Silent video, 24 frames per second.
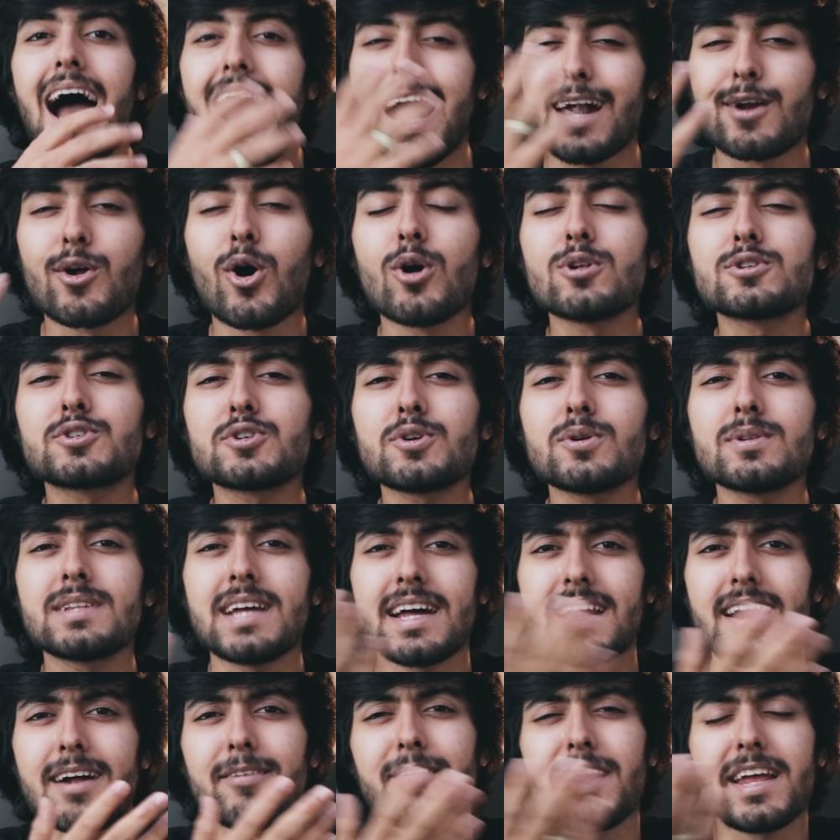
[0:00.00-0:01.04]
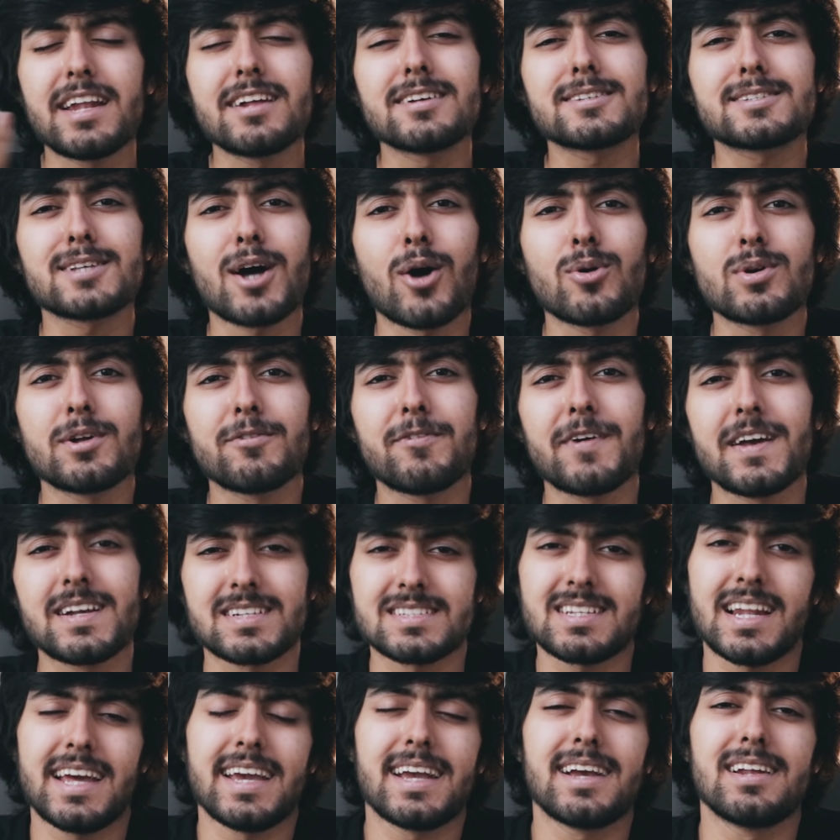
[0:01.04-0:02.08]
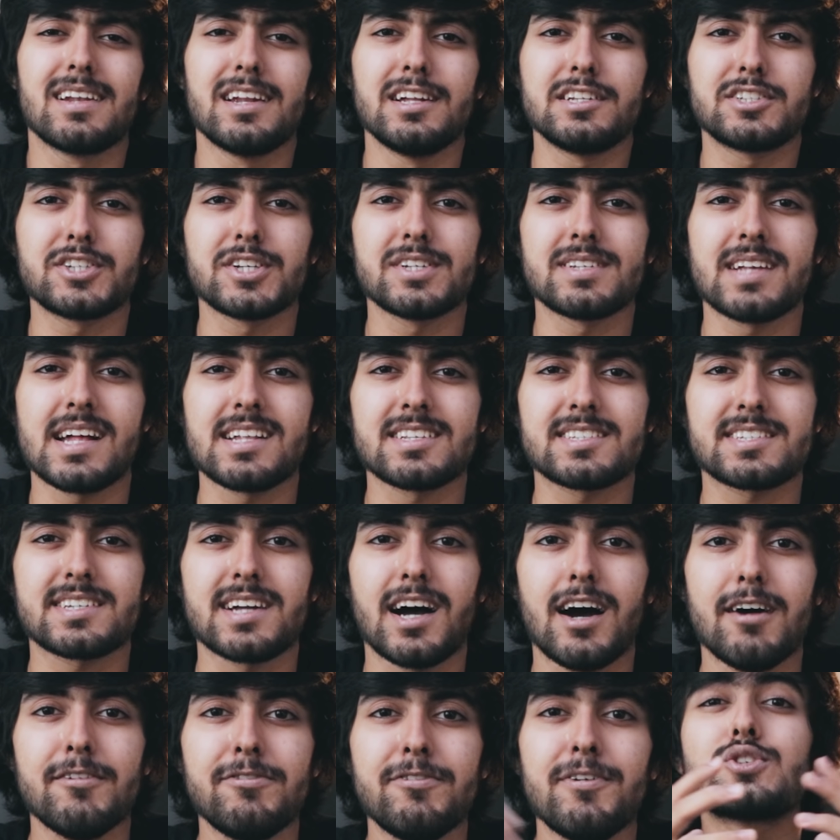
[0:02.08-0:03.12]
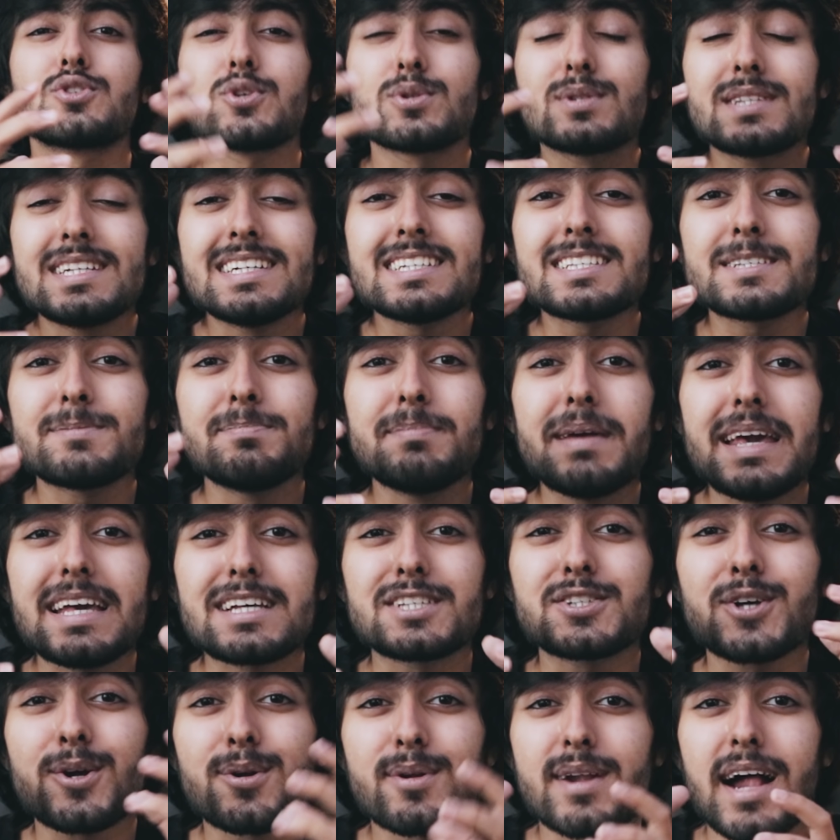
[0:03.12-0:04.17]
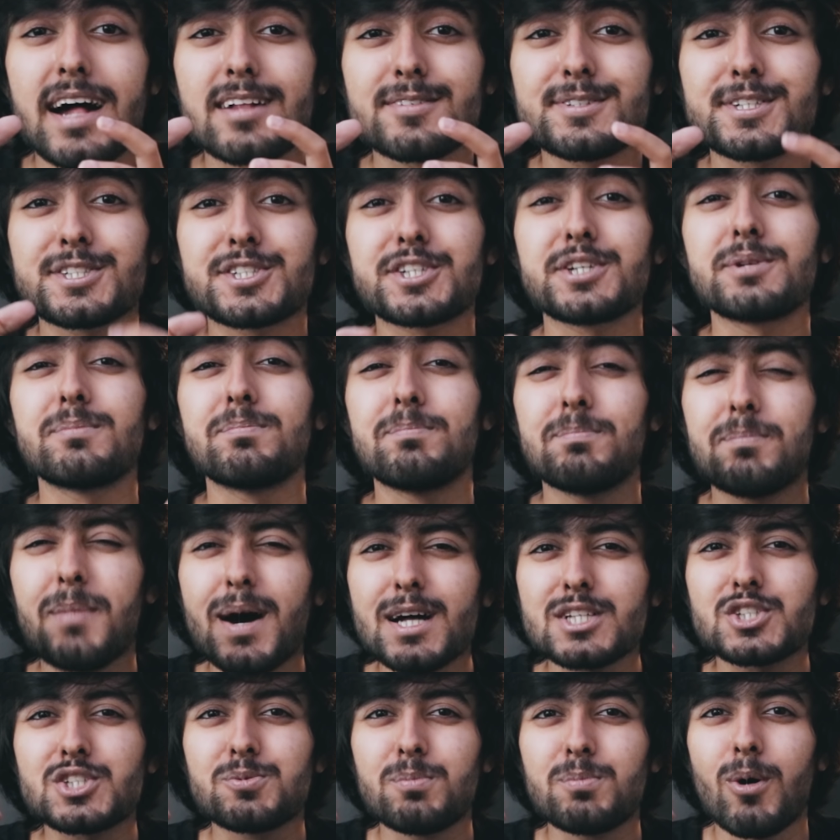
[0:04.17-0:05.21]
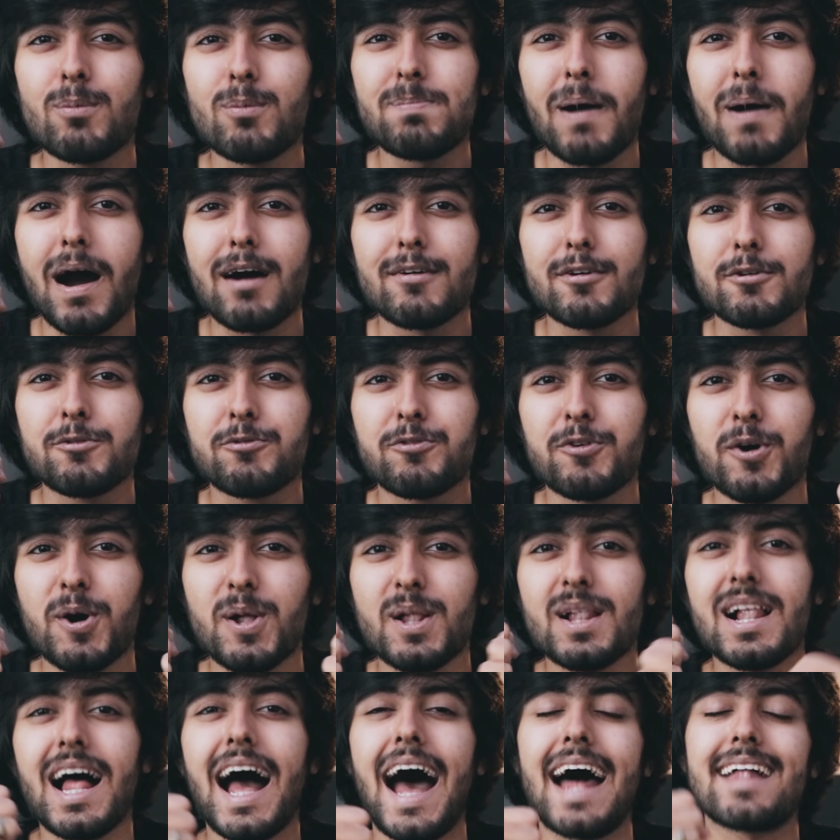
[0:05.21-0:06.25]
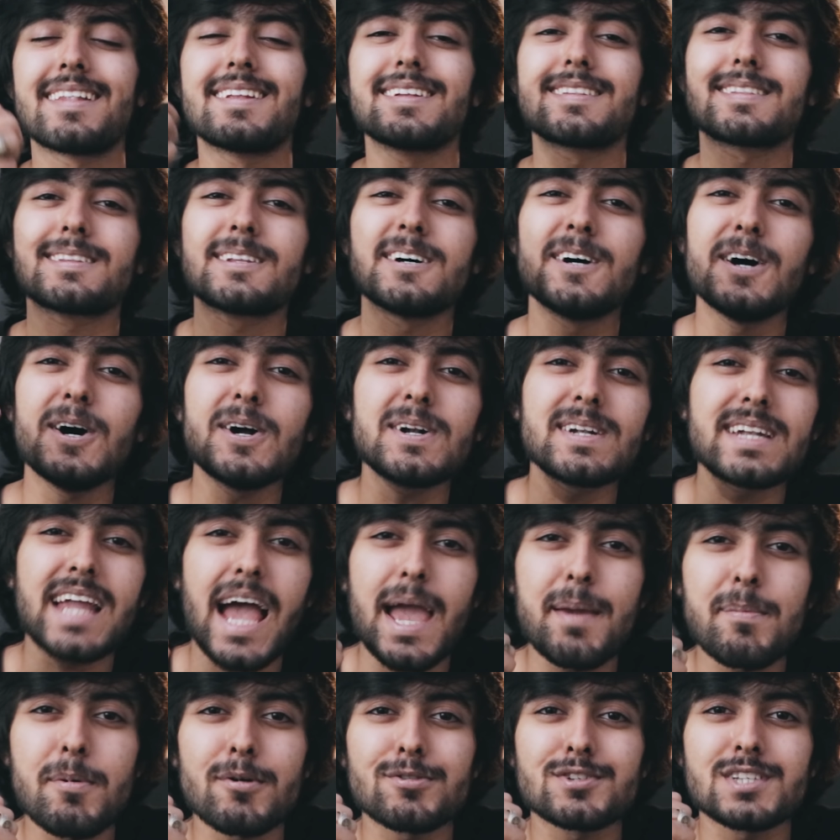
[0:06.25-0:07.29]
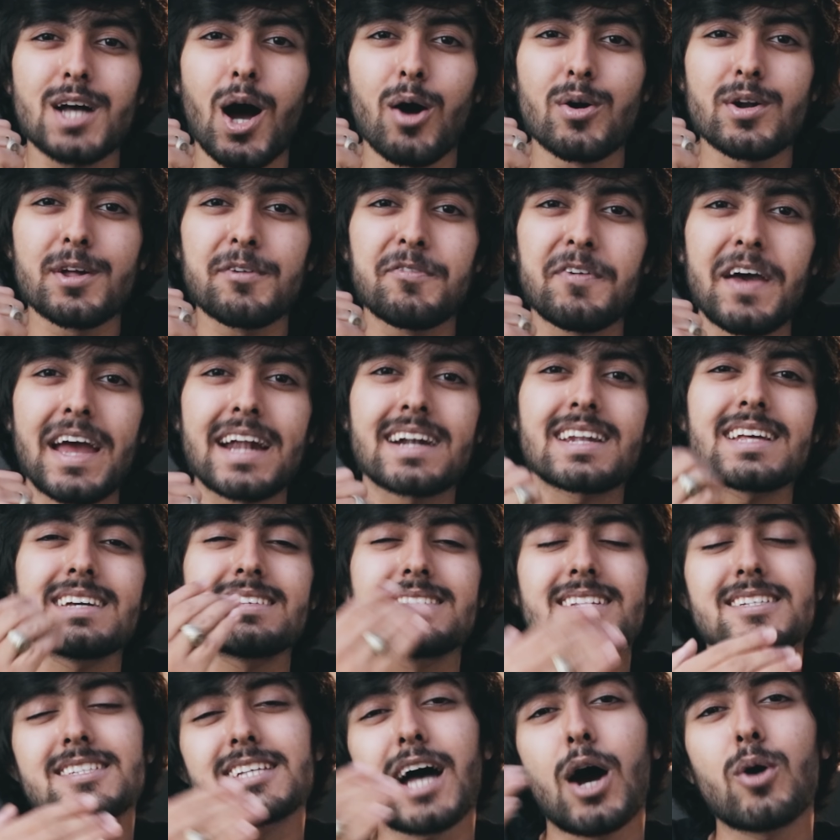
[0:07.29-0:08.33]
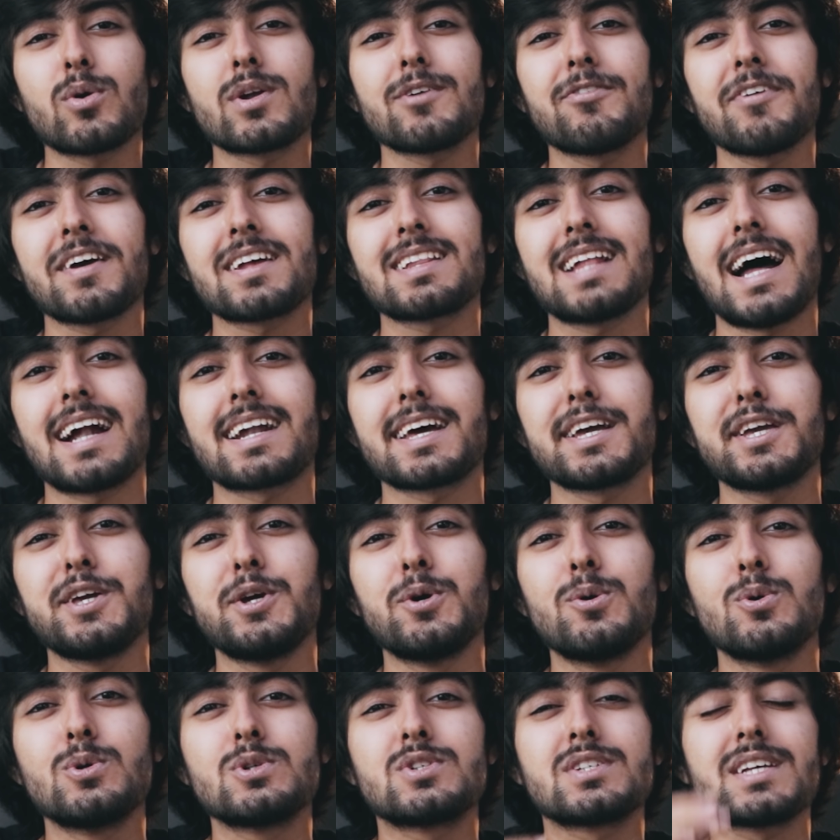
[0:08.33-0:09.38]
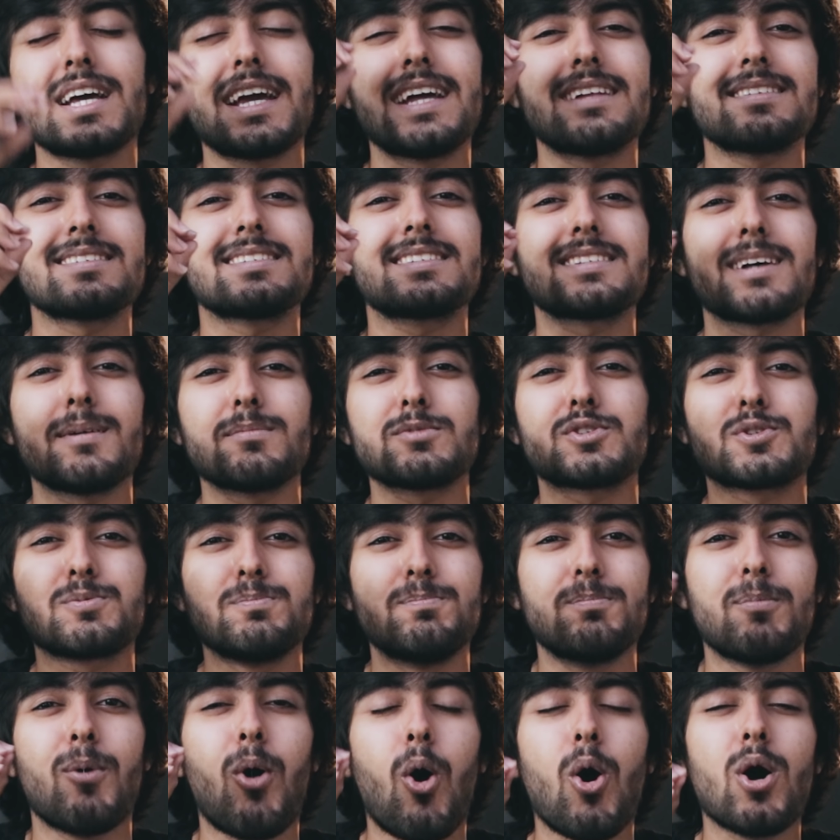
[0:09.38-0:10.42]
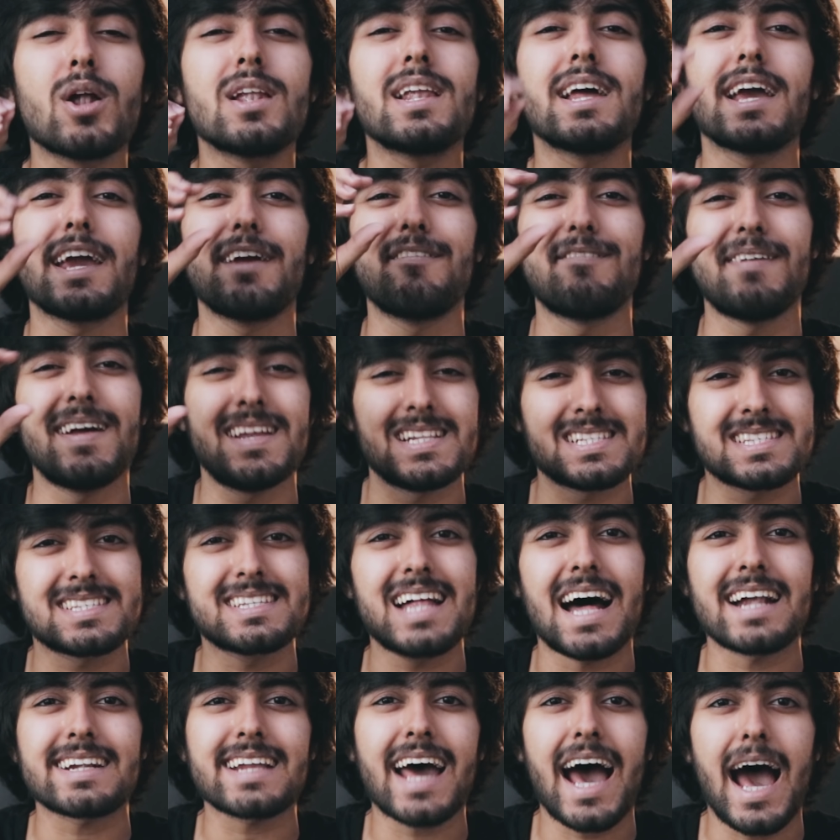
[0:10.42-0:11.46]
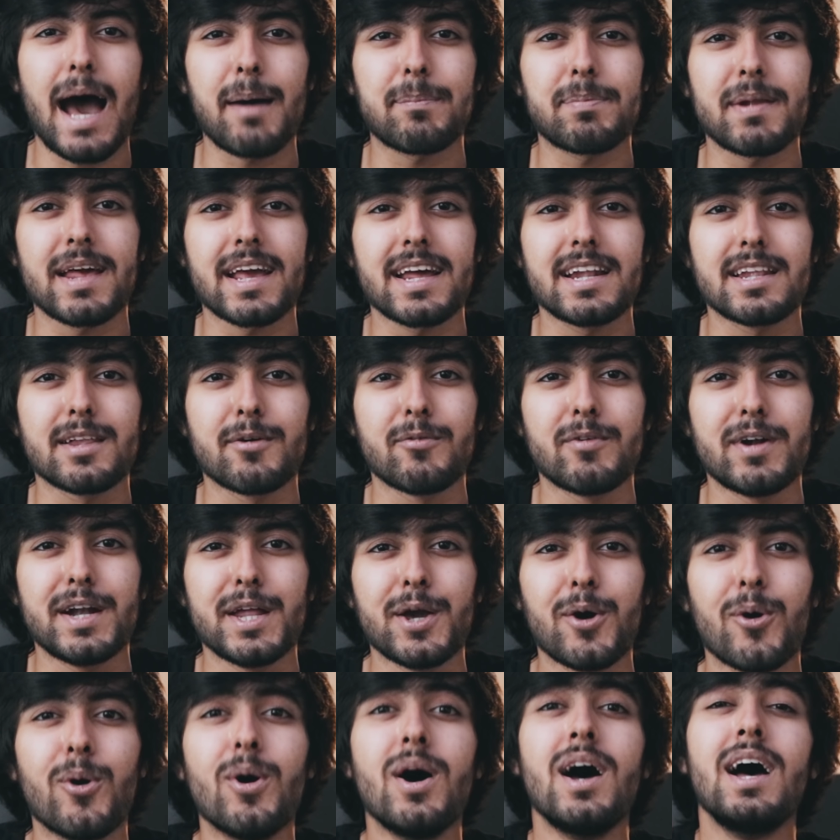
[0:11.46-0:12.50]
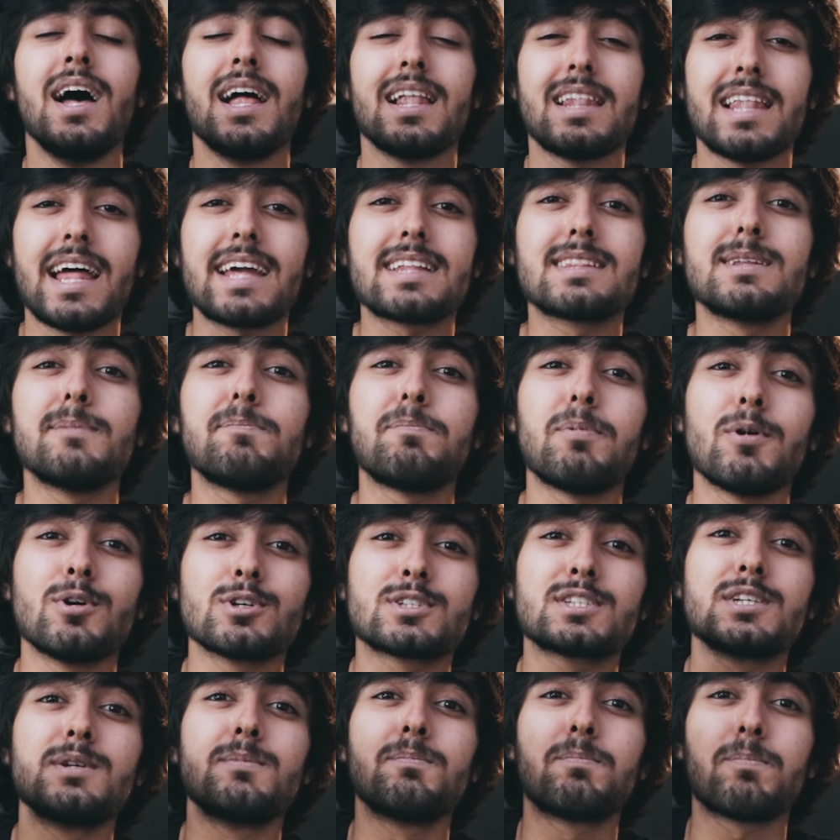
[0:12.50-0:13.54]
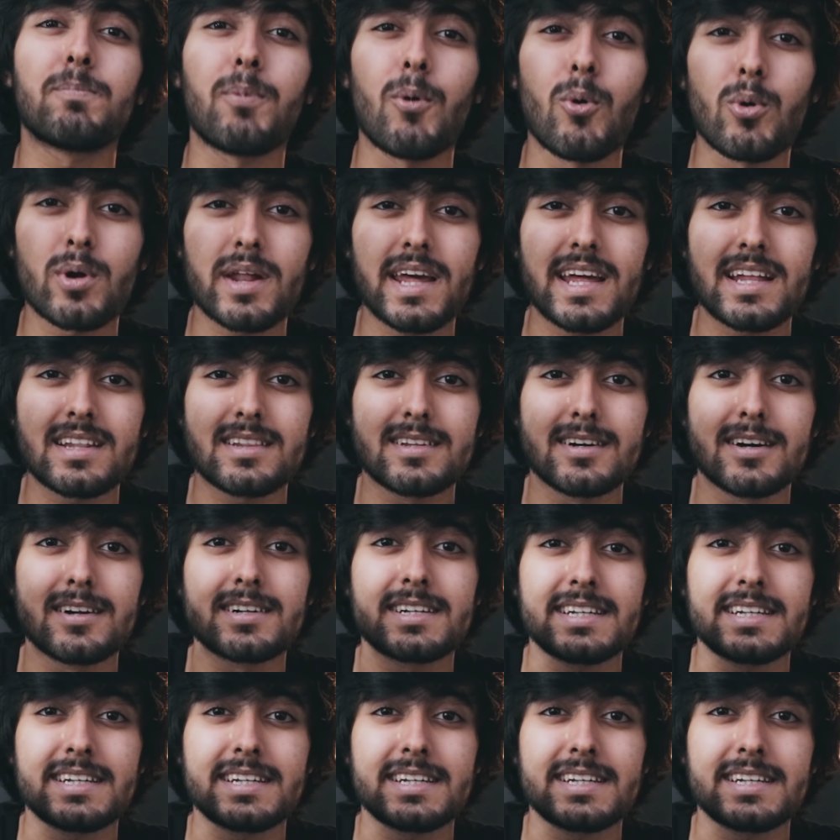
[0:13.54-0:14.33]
And also there are various sound effects like glitches and stuff. So this makes your transition much more powerful. And the third type of sound effect is the sound effect that are used in some small events that are happening in the video, like the person pouring the